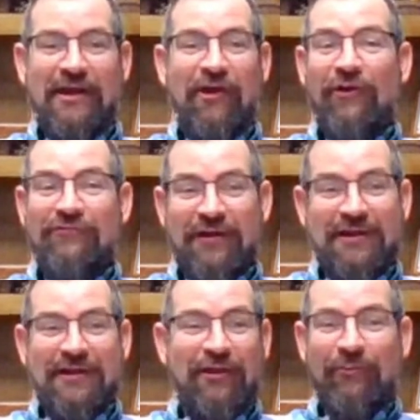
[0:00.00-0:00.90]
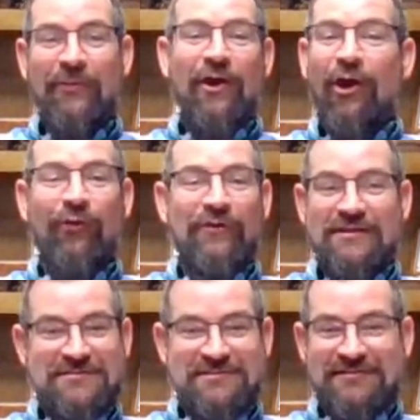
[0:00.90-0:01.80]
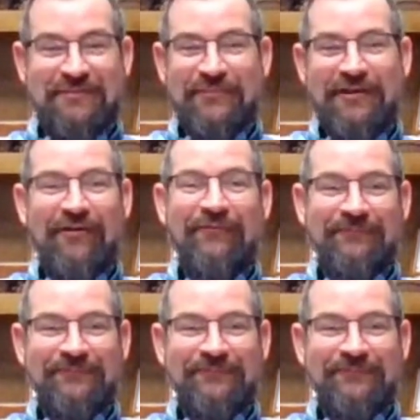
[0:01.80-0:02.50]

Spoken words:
However I can help, always just let me know.